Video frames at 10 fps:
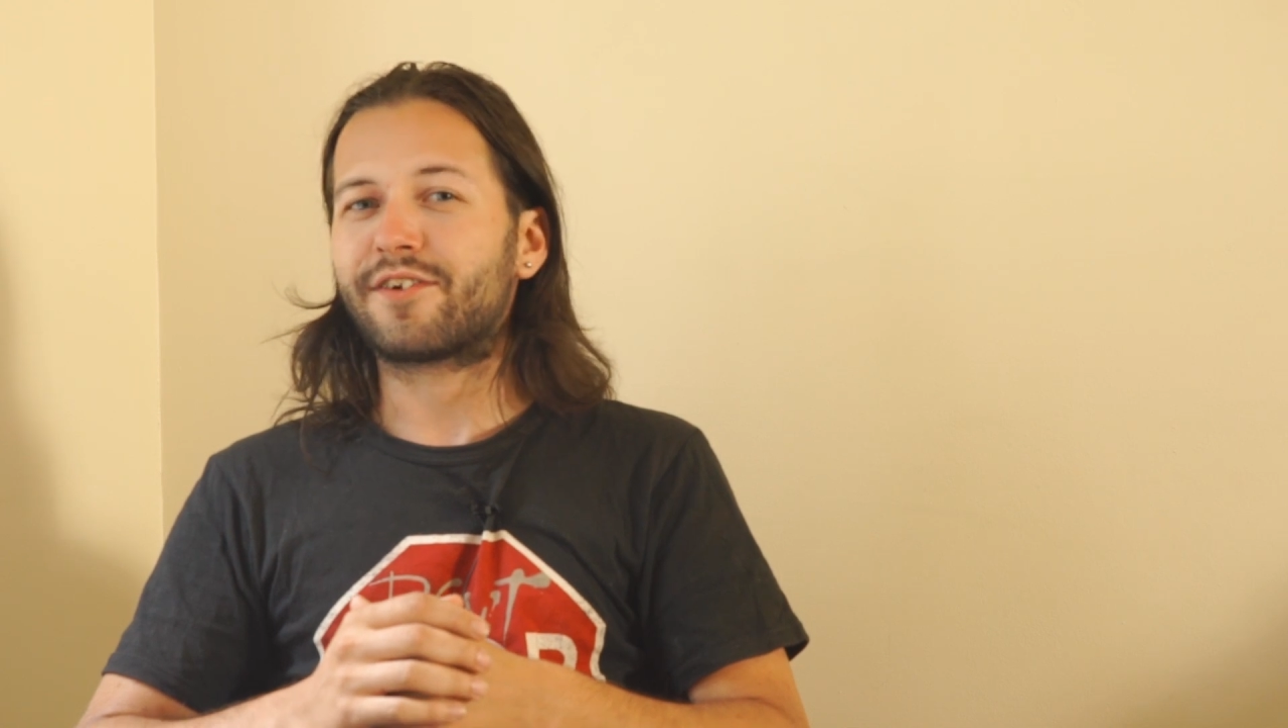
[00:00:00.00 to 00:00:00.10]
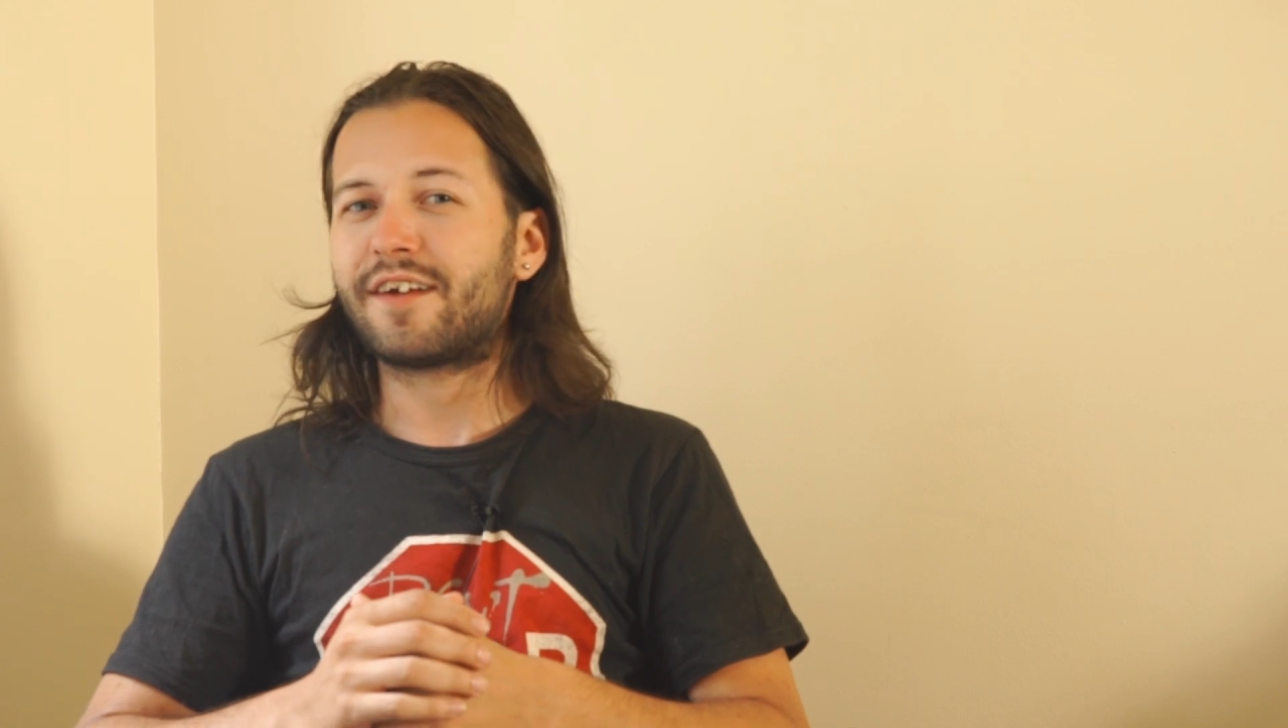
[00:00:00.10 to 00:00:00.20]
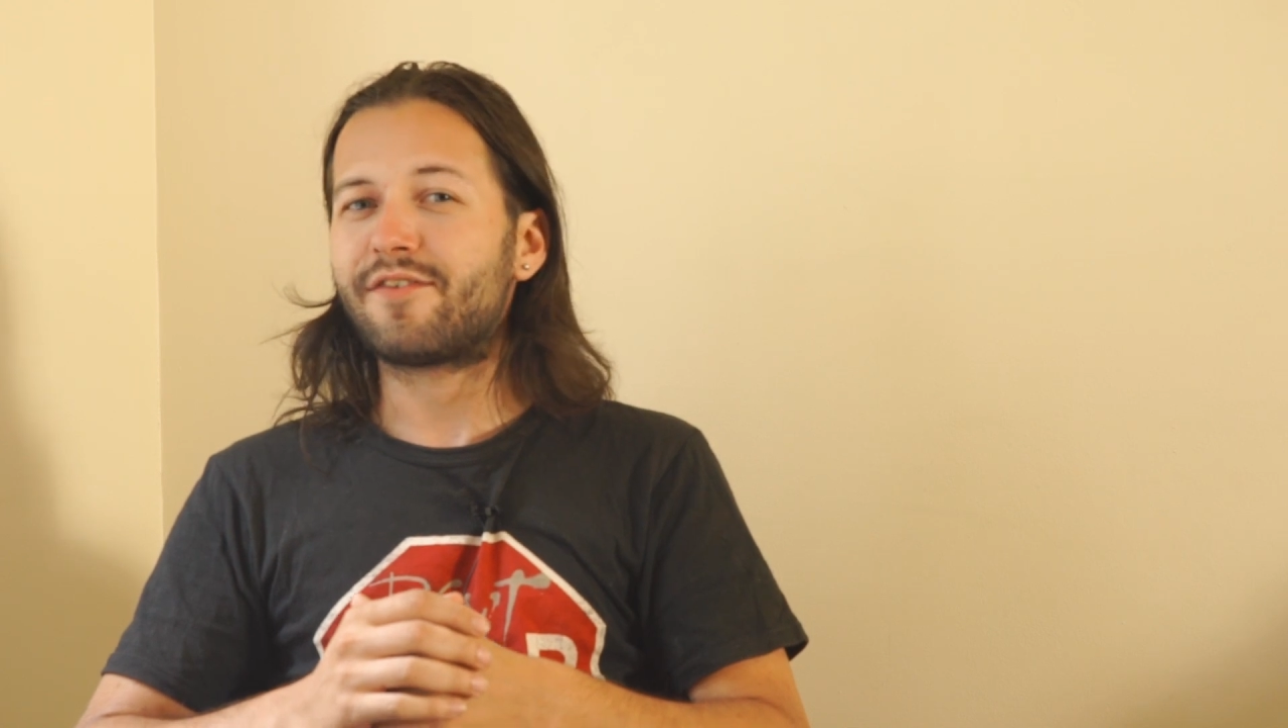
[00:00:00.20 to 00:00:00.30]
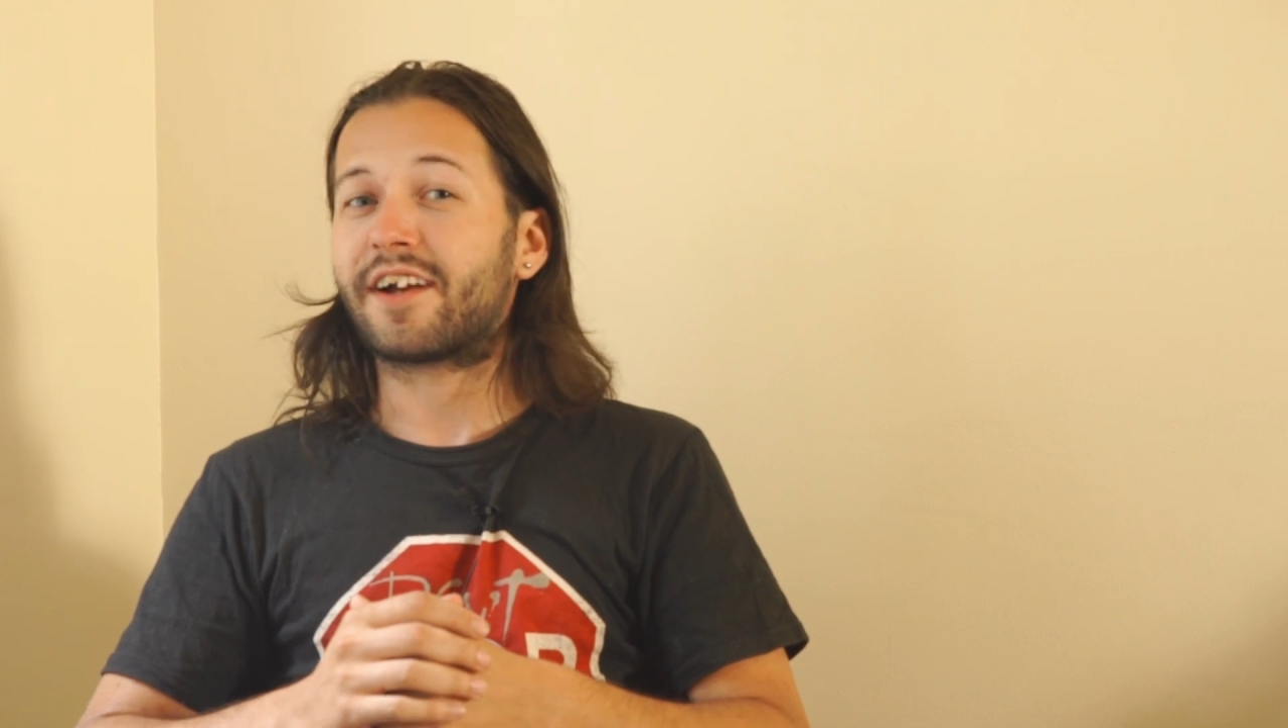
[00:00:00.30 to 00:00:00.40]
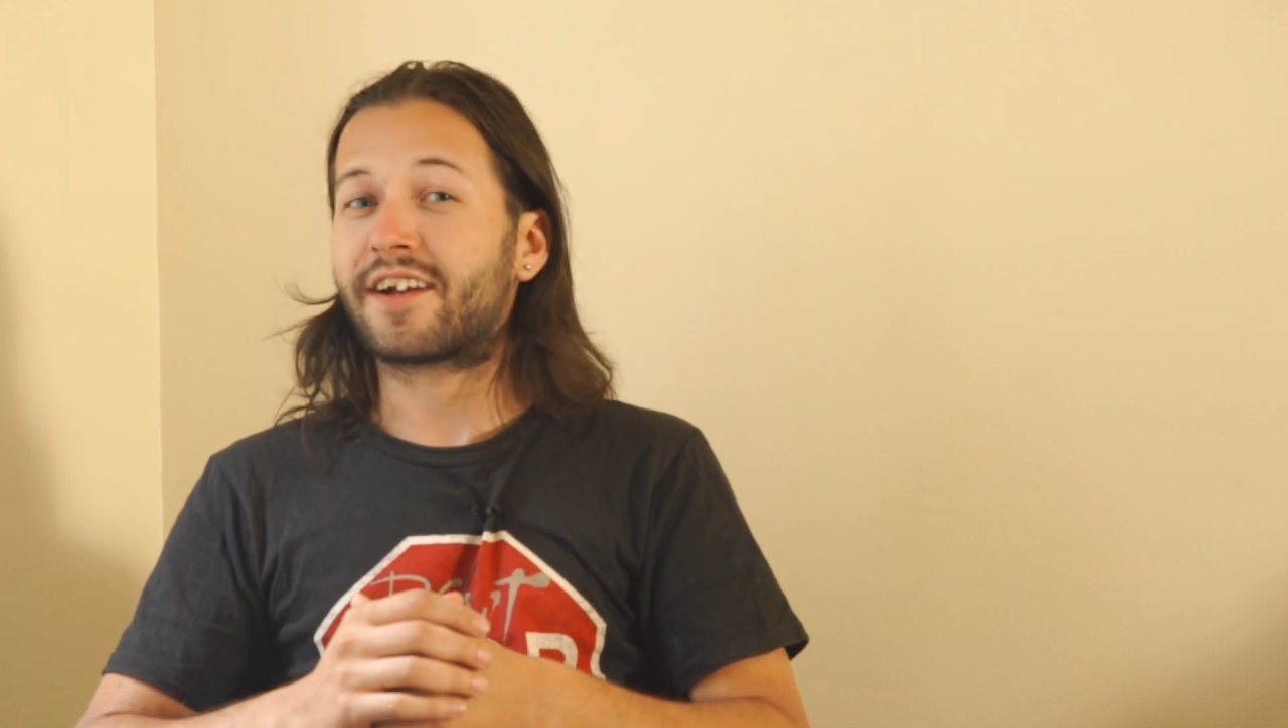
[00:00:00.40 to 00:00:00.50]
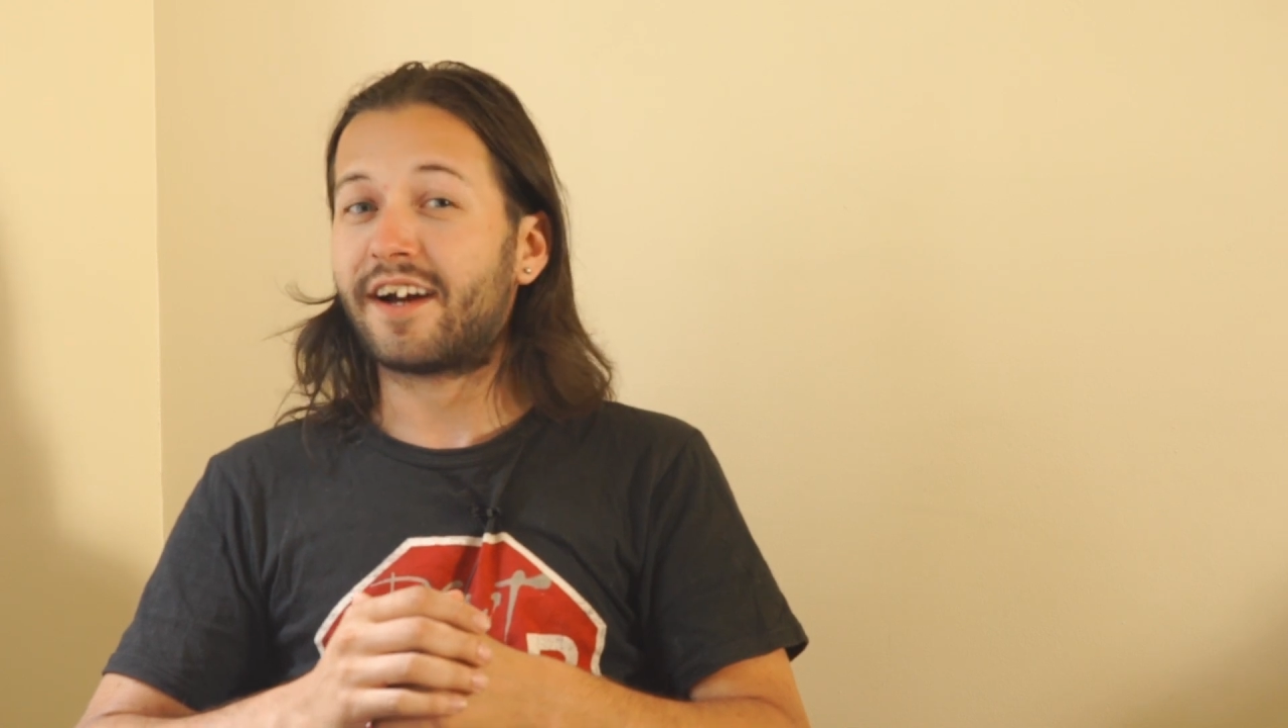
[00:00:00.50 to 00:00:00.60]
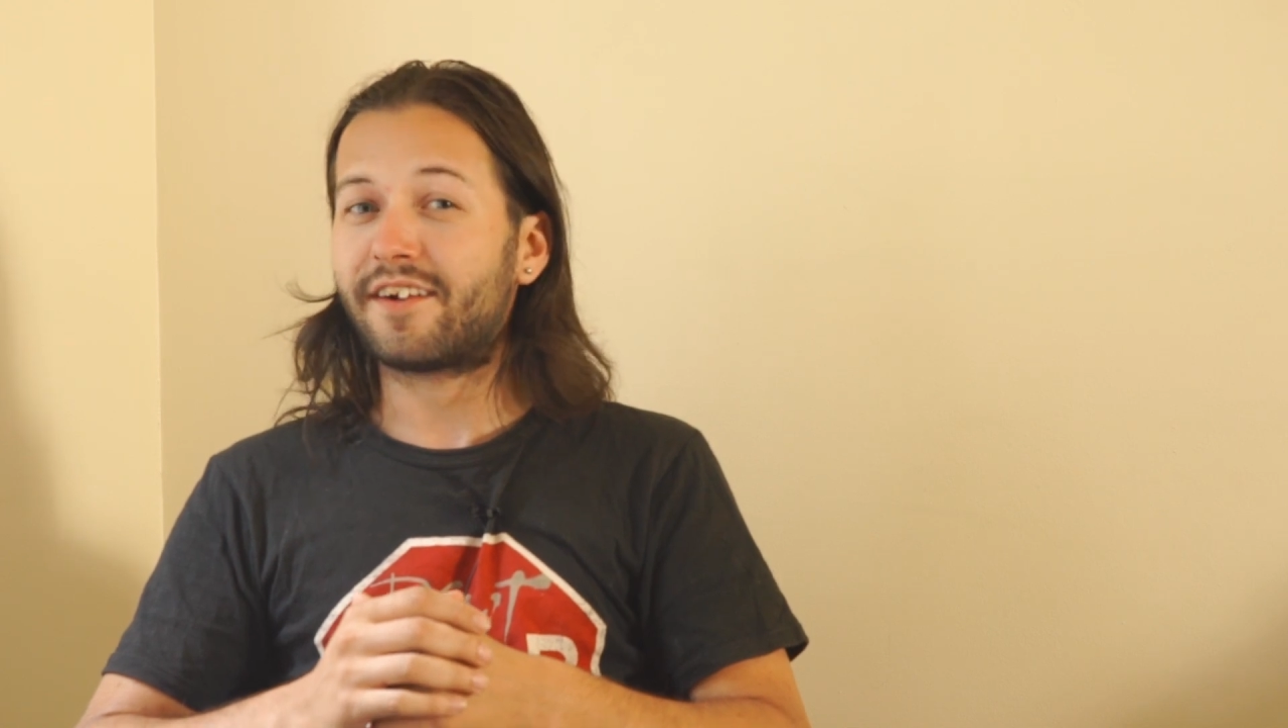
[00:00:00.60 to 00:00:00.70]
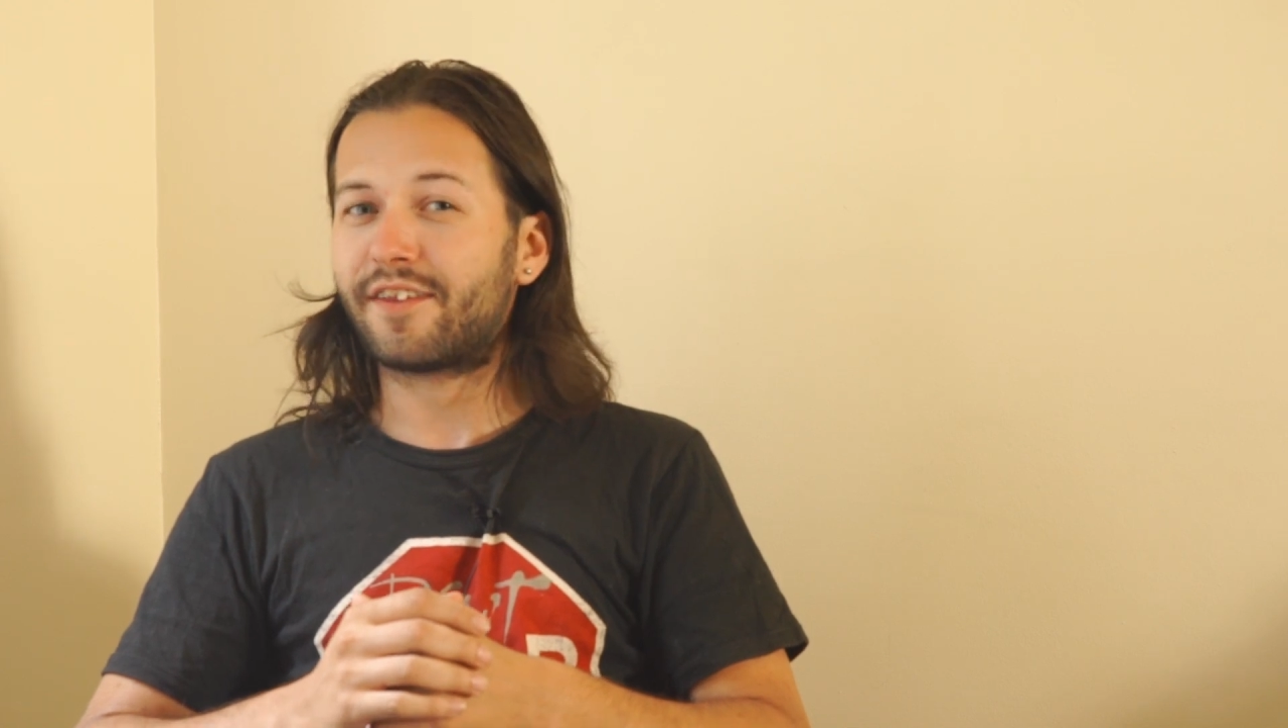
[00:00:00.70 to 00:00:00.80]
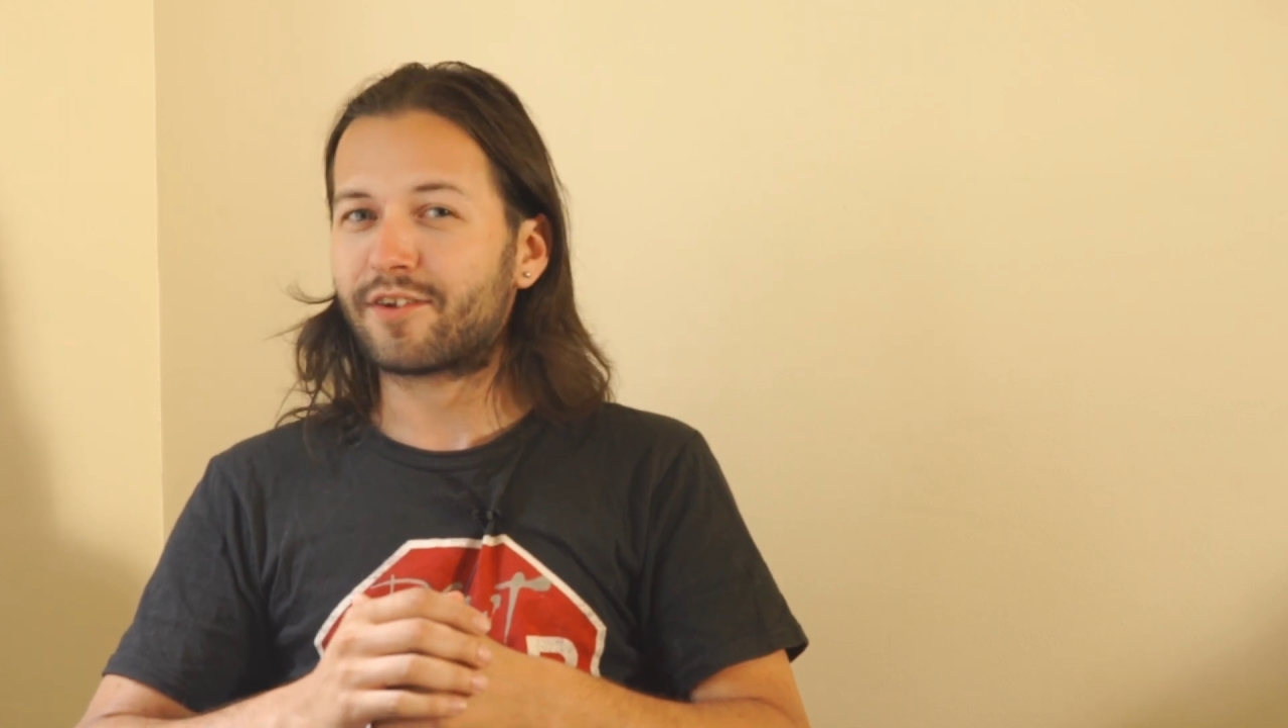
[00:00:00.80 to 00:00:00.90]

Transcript: will give you a cut of